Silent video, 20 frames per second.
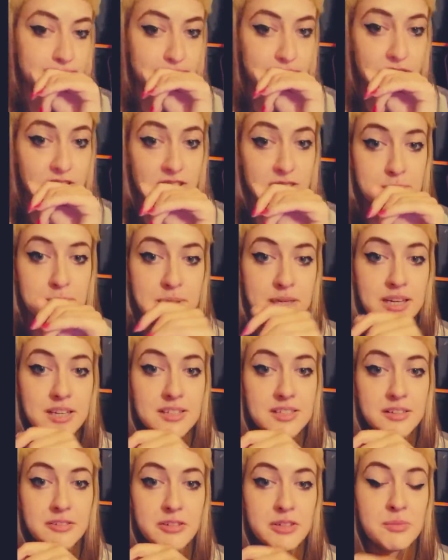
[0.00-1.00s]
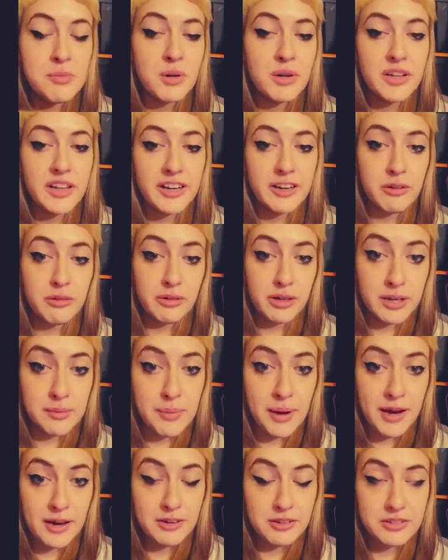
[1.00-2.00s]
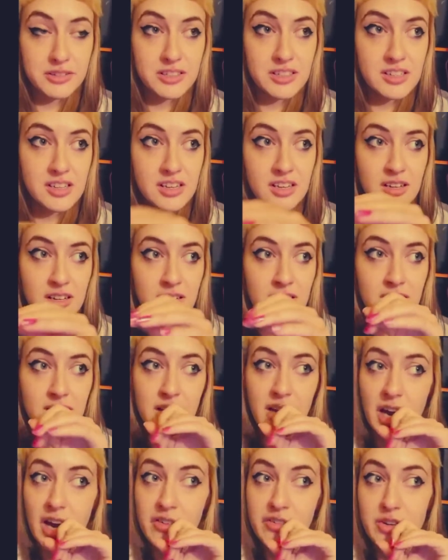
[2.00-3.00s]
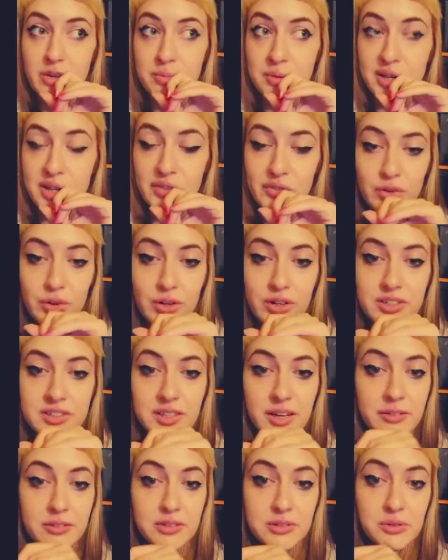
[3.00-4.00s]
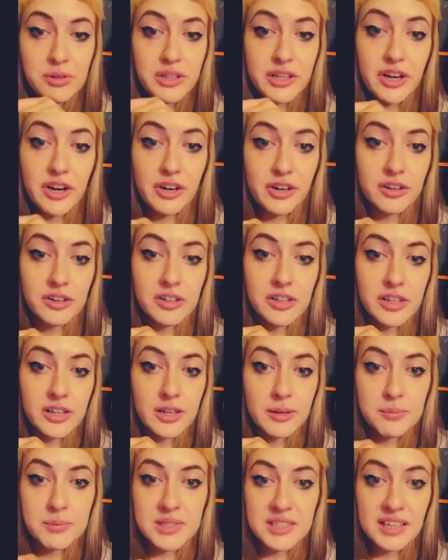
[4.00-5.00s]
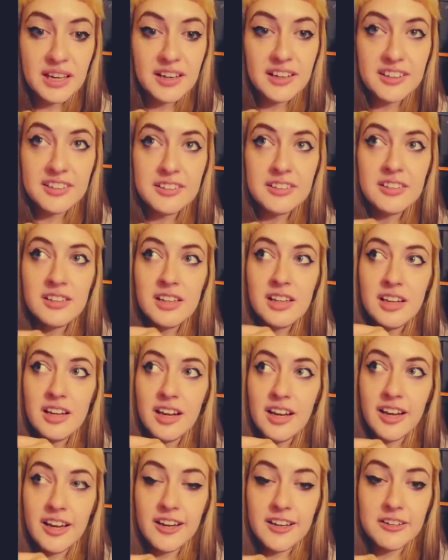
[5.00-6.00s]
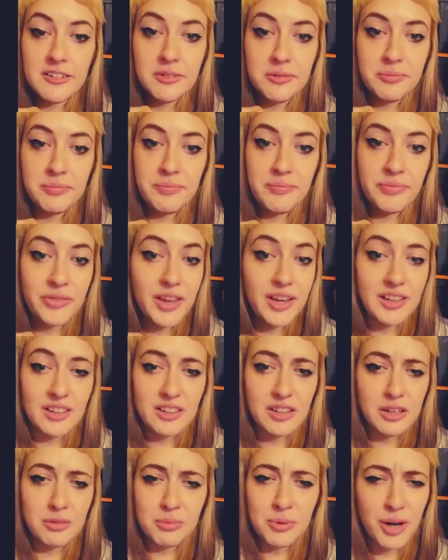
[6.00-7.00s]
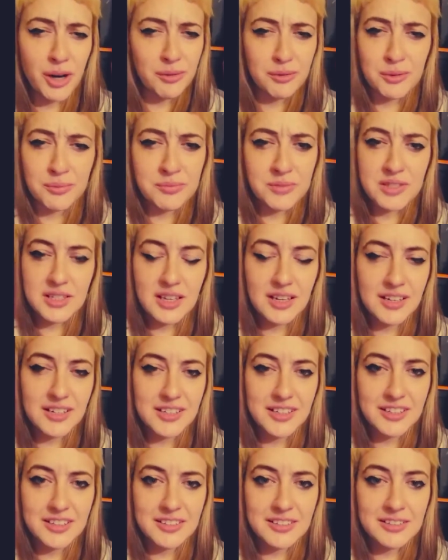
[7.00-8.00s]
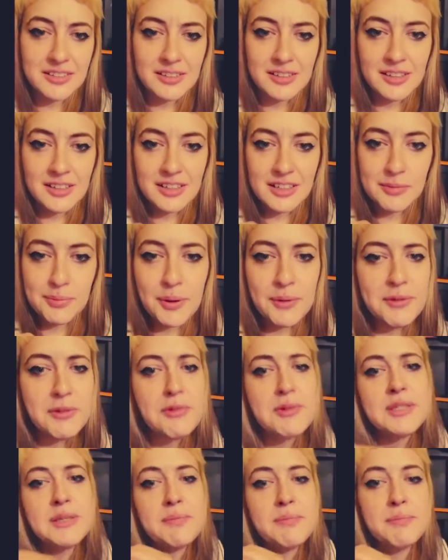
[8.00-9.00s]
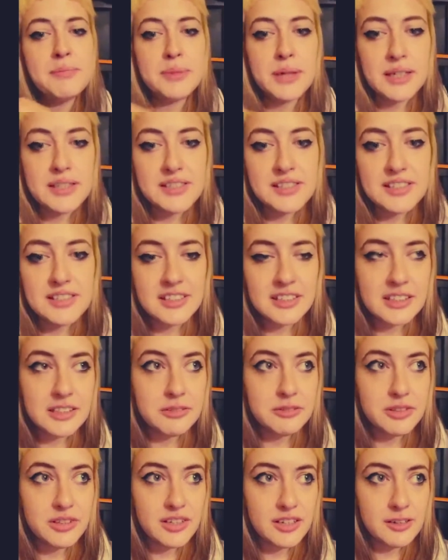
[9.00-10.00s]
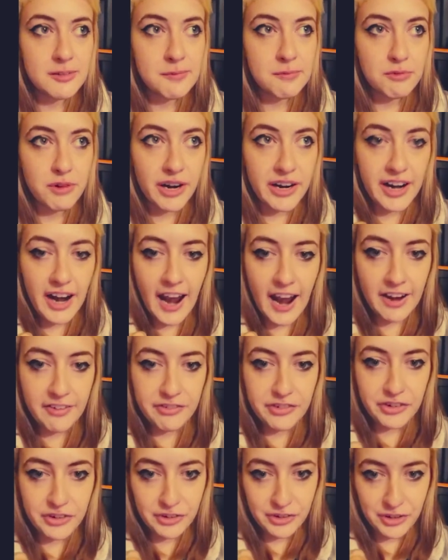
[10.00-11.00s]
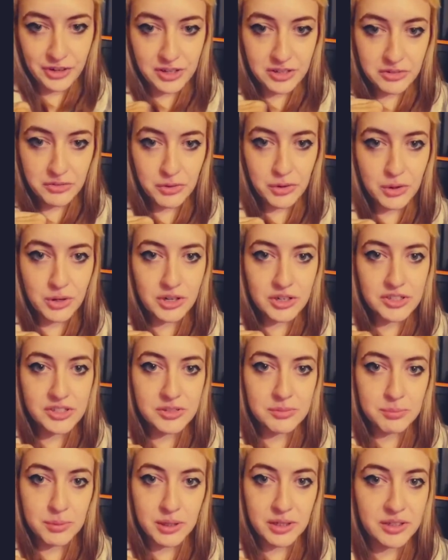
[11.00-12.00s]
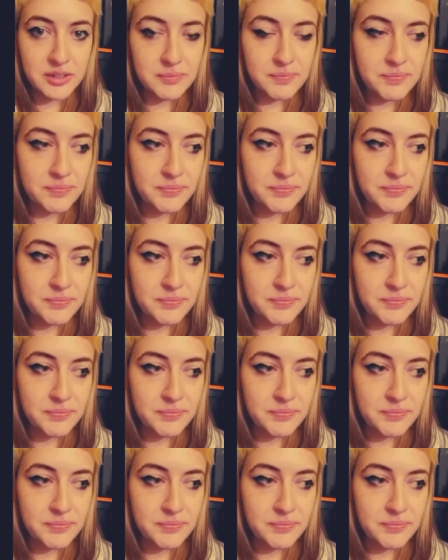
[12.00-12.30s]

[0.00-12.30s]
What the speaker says: just because it was more like a rebound after my divorce. I was really hurt and upset and had a lot of problems then, and it probably wasn't best to get with him right after a divorce, but